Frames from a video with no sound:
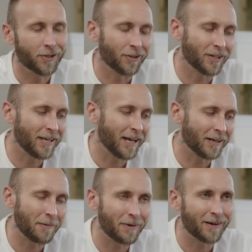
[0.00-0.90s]
When you're looking at
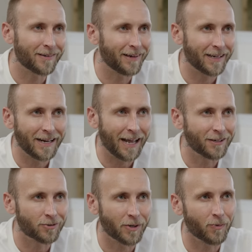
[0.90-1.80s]
it compared to like an
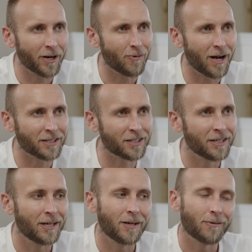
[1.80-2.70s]
Android Wear watch,
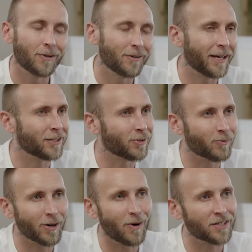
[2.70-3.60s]
well, Android
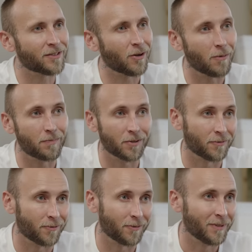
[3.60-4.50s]
Wear watches are
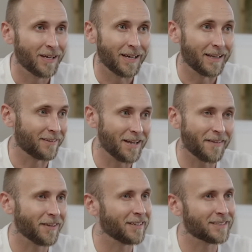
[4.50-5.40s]
beautiful. It's
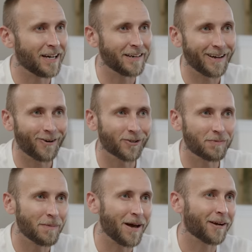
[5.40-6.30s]
not the design that holds
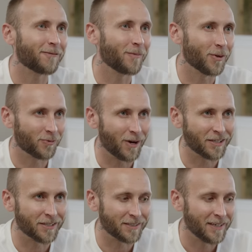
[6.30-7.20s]
me back from those
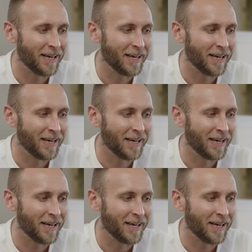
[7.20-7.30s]
watches.